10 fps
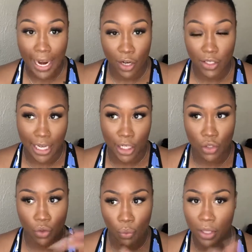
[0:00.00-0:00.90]
hair
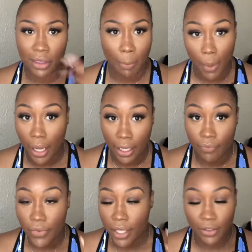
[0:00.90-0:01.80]
texture with the bun.
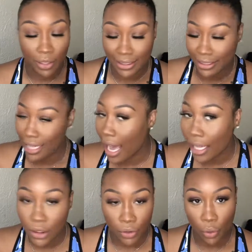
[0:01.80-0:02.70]
So this is
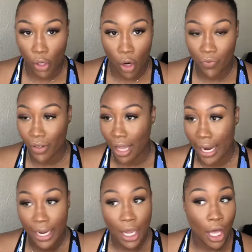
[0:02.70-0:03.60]
not a tutorial for
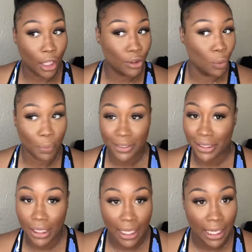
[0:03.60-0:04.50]
like a super
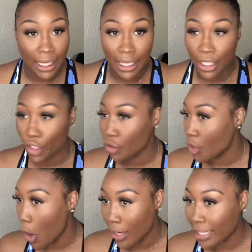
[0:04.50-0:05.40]
sleek, you
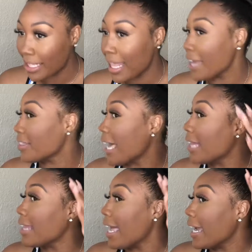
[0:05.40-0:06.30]
know, anything like
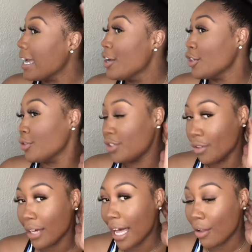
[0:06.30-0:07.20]
that. Like, you
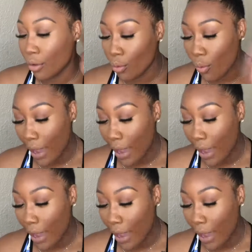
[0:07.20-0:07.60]
still got a little